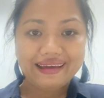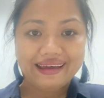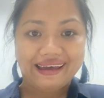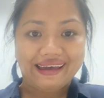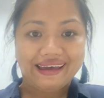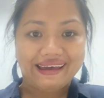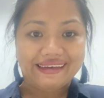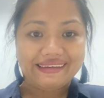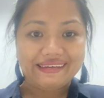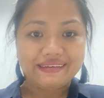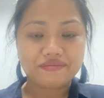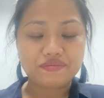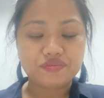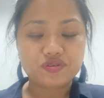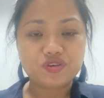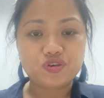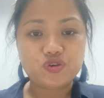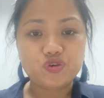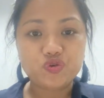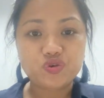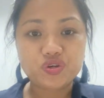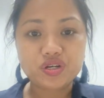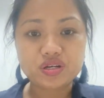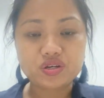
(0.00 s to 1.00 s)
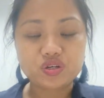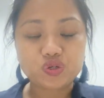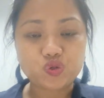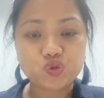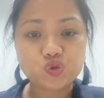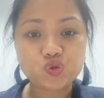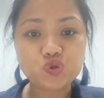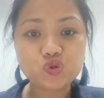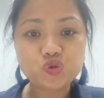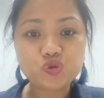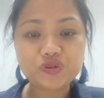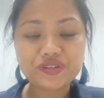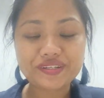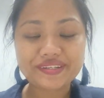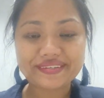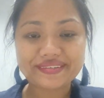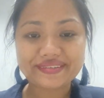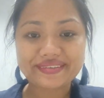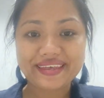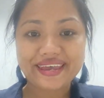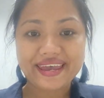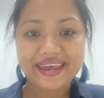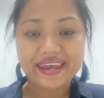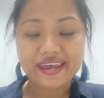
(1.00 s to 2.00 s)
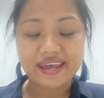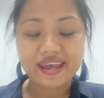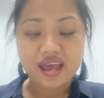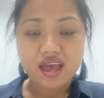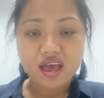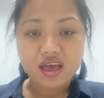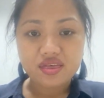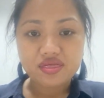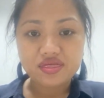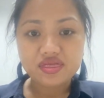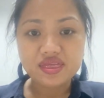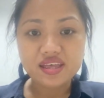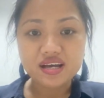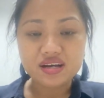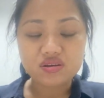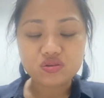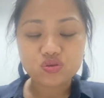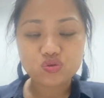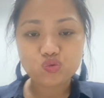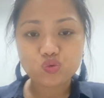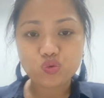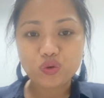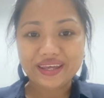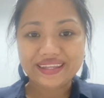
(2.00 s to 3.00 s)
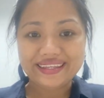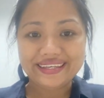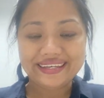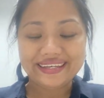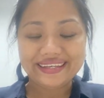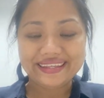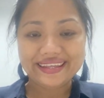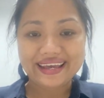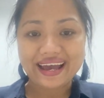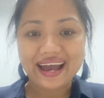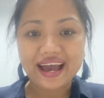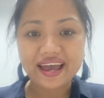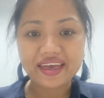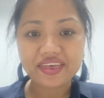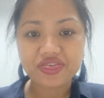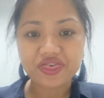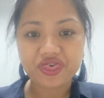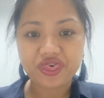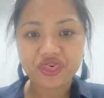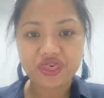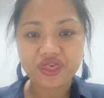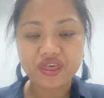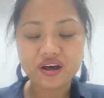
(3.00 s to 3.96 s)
You can Tuesday, the 29th